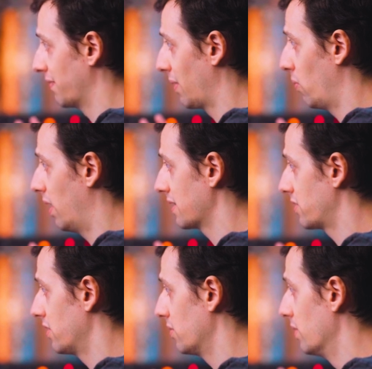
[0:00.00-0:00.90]
If I wanted
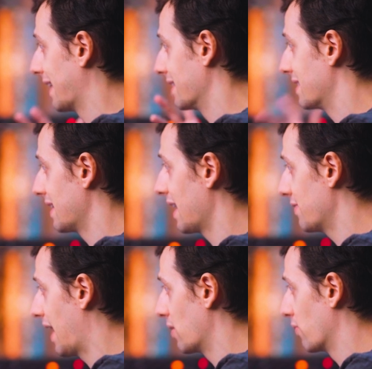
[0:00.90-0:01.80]
to, I could
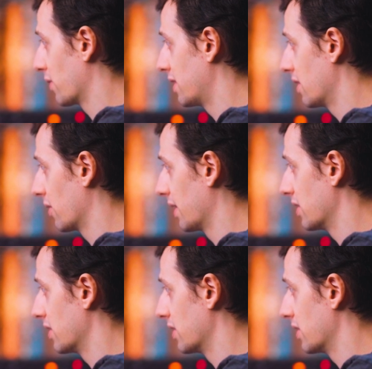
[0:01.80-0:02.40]
save that over here